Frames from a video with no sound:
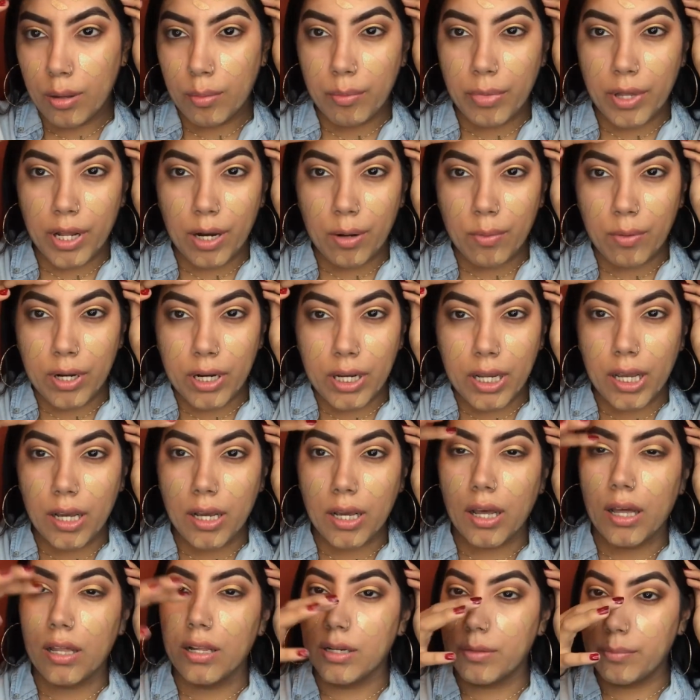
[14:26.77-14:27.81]
but I want to
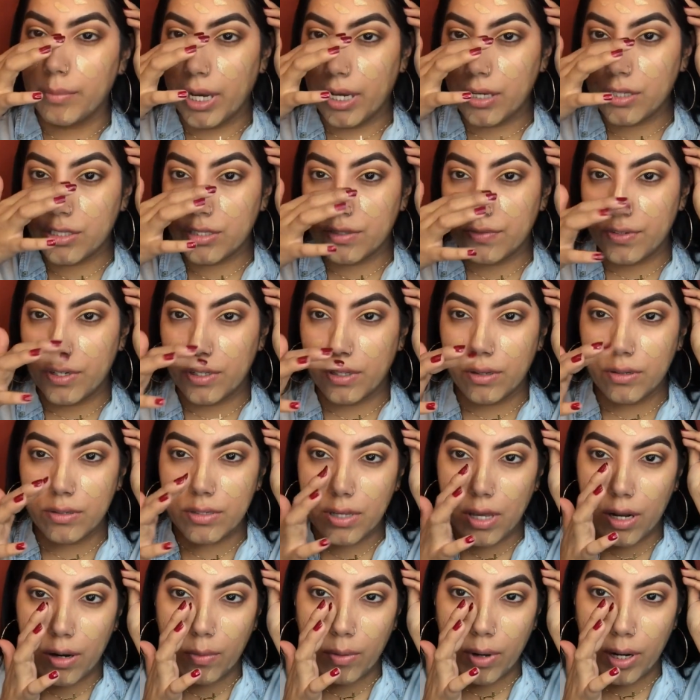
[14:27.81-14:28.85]
get color matched for
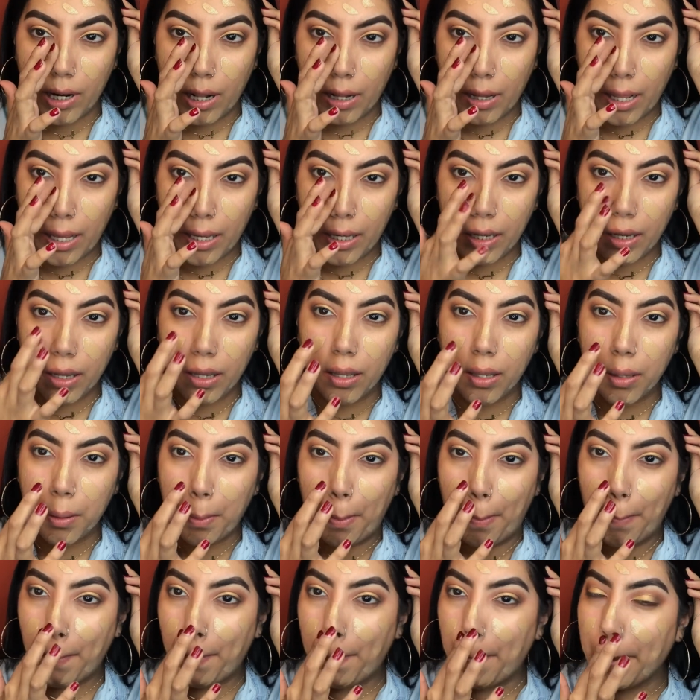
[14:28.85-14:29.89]
those. I don't want to like
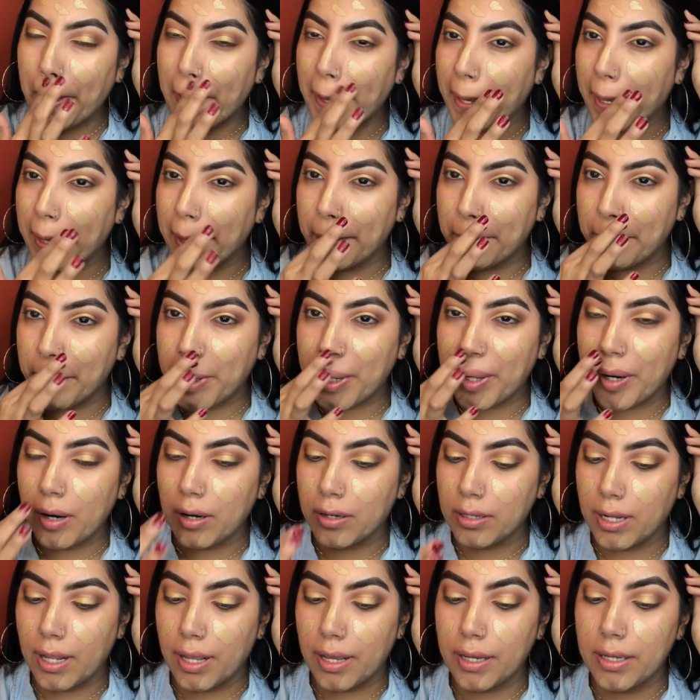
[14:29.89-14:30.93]
wing it and buy it
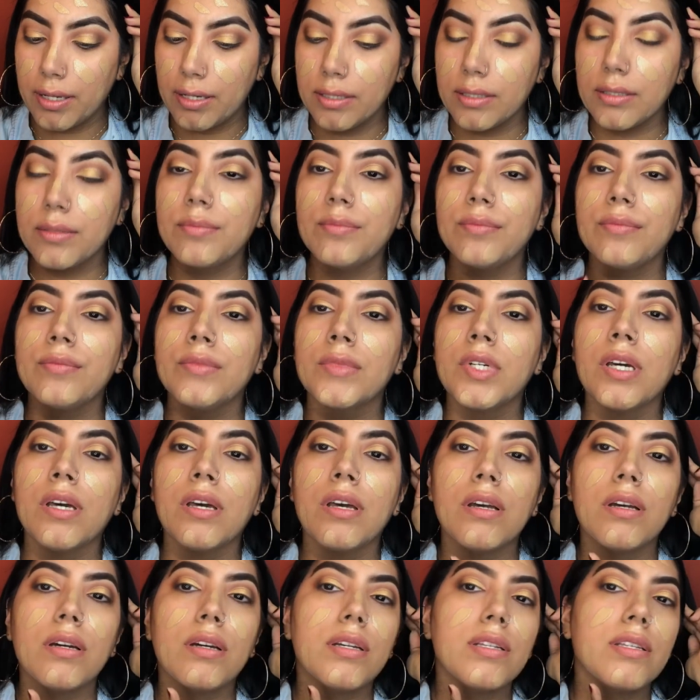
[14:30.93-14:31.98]
online,
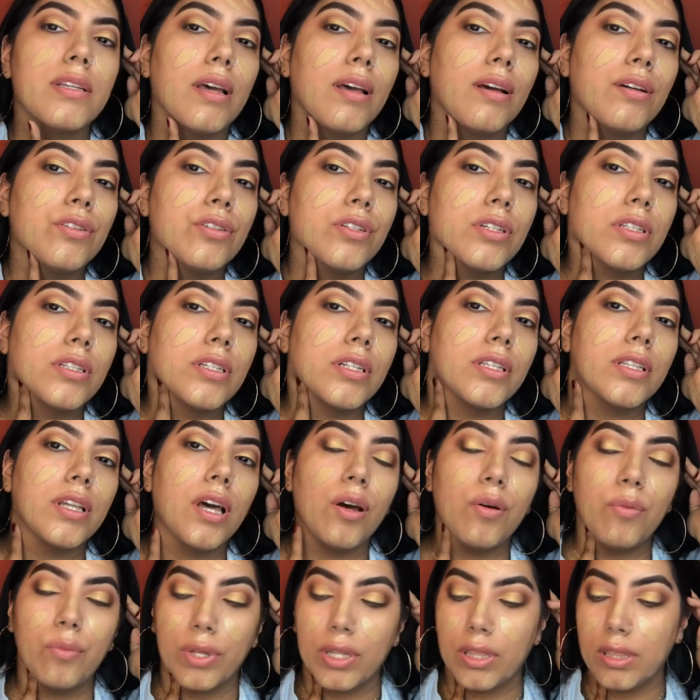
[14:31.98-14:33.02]
because I actually did
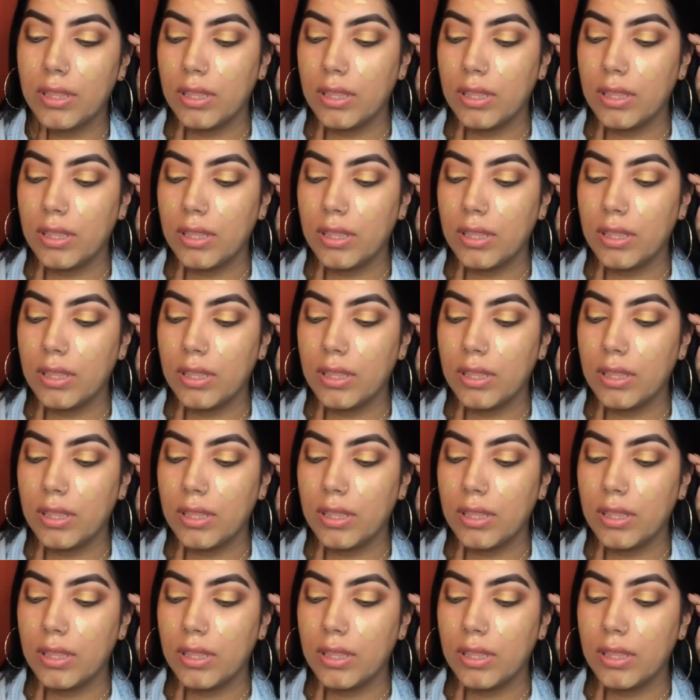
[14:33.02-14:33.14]
that with